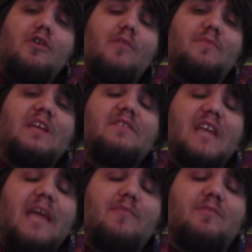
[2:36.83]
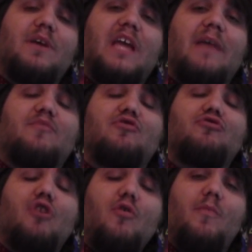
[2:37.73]
come these games became
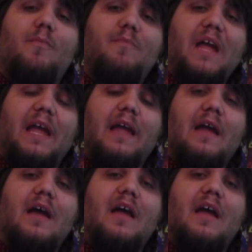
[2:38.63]
so big,